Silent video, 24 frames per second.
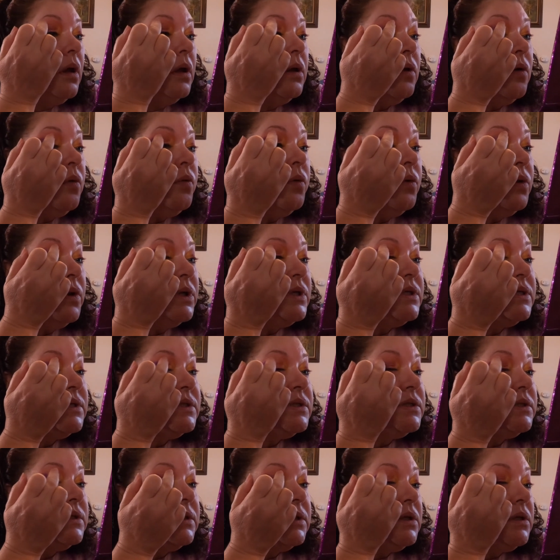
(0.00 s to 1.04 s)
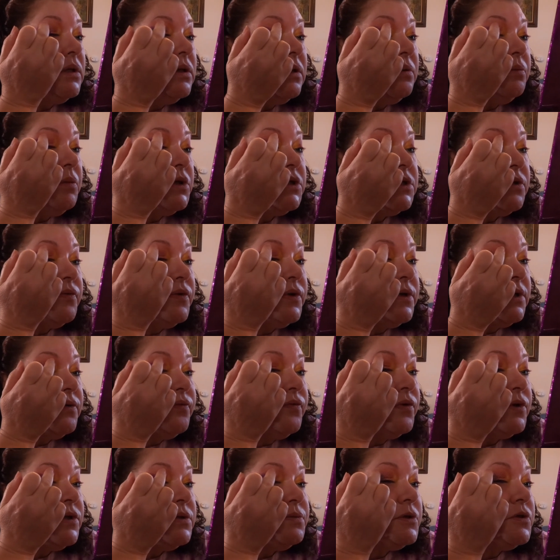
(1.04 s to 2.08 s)
I don't really see much of a
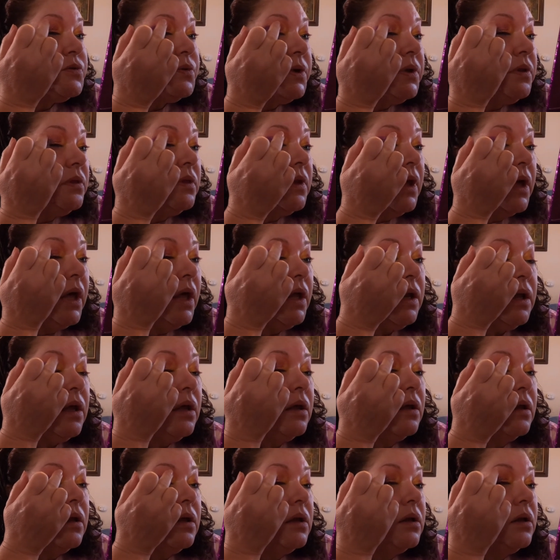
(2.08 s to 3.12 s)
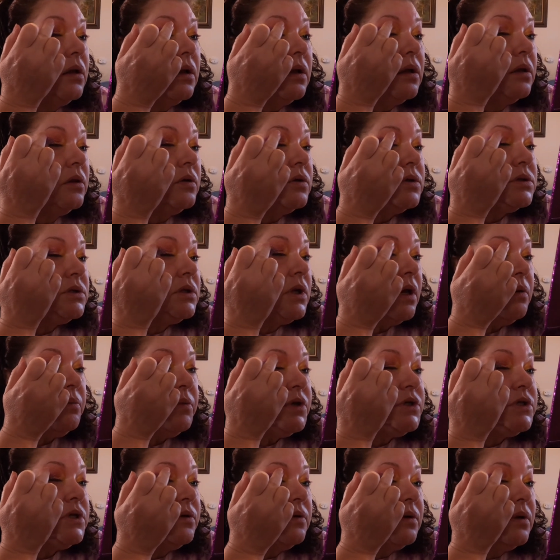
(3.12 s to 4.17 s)
difference between that, and there's not
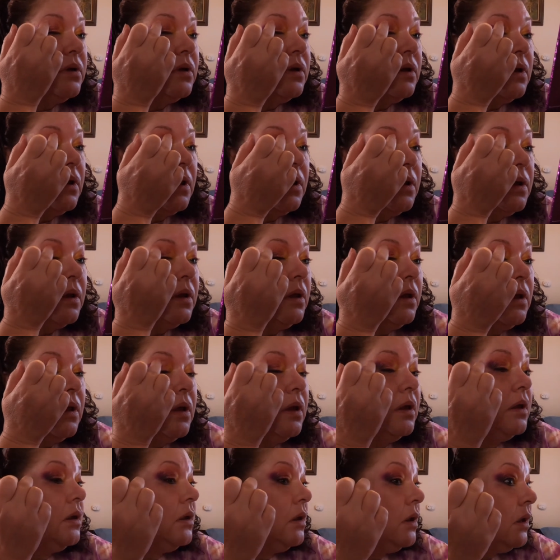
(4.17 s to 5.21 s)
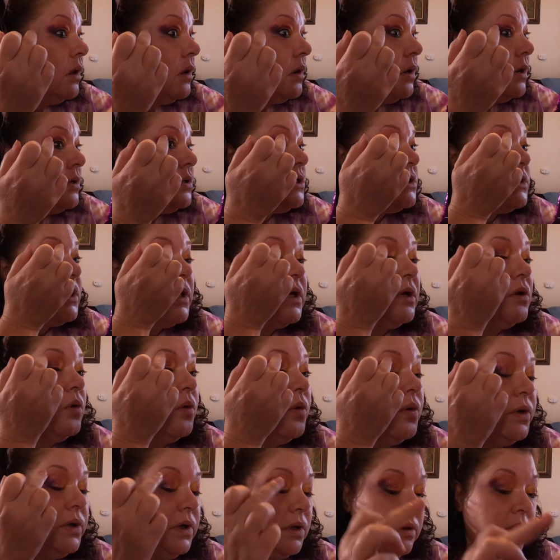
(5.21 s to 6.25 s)
much I'm just kind of
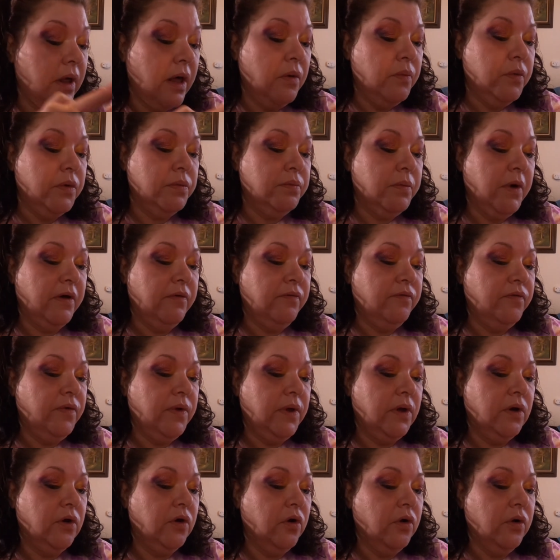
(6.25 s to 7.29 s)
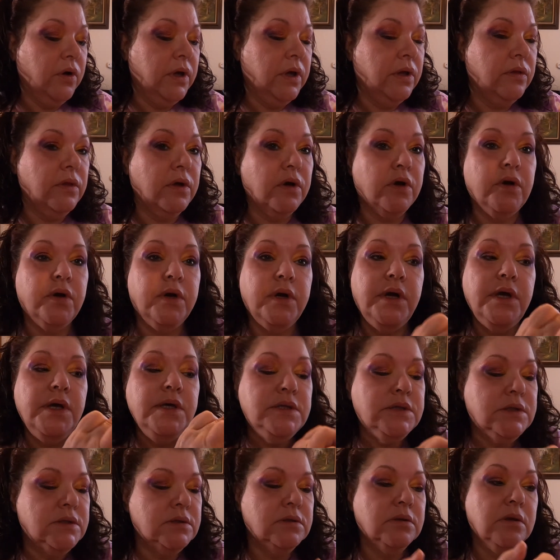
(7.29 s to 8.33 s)
going in that with my finger in the
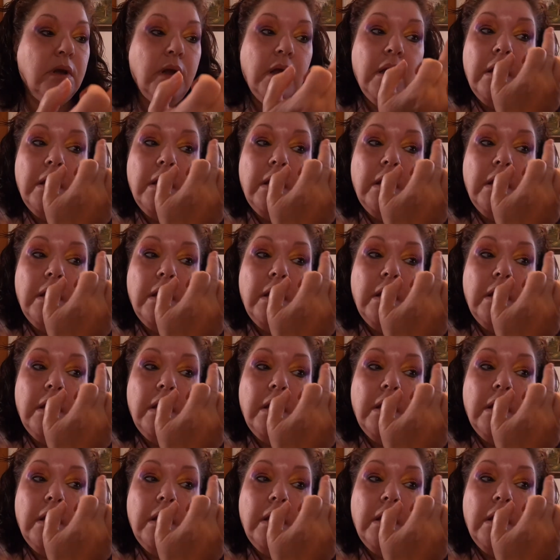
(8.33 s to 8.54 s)
crease.